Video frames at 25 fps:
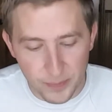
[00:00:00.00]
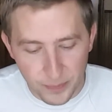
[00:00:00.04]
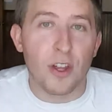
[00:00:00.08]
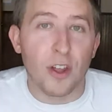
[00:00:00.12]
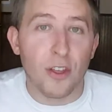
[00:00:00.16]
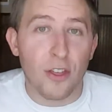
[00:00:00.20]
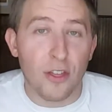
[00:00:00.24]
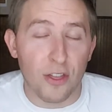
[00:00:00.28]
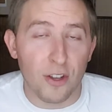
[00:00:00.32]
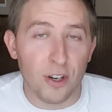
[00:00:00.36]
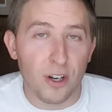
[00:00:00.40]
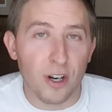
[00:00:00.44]

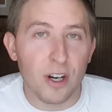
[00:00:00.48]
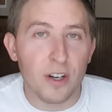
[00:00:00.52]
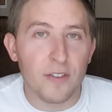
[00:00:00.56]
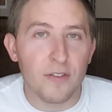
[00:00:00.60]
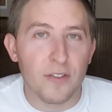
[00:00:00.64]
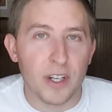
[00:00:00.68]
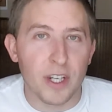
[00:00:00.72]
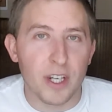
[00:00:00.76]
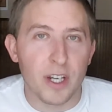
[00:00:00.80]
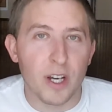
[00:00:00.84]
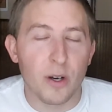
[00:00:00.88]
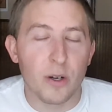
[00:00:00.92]
The
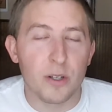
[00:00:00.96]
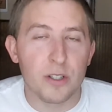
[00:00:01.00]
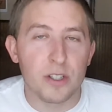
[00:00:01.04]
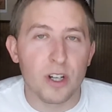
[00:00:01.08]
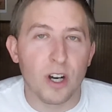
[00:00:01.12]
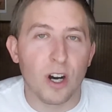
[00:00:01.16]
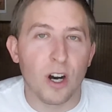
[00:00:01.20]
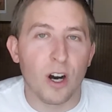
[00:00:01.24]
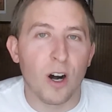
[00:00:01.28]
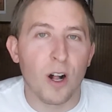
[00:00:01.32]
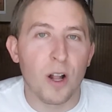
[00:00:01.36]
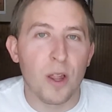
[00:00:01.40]
third video is
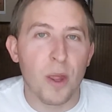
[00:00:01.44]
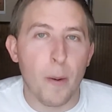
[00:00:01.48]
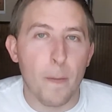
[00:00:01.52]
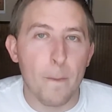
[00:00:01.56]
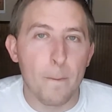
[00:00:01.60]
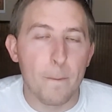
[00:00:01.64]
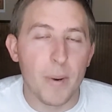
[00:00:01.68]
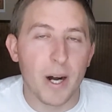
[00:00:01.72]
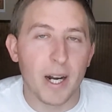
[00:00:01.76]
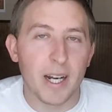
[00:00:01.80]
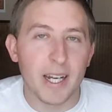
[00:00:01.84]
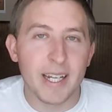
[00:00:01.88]
called
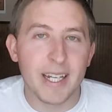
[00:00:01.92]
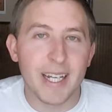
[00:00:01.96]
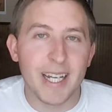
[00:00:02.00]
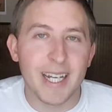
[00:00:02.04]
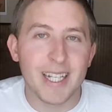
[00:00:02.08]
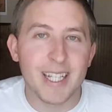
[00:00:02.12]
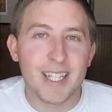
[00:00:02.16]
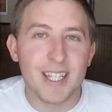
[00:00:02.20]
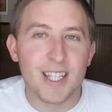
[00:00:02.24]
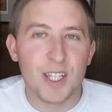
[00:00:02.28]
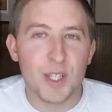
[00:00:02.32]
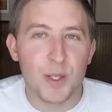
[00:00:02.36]
Money and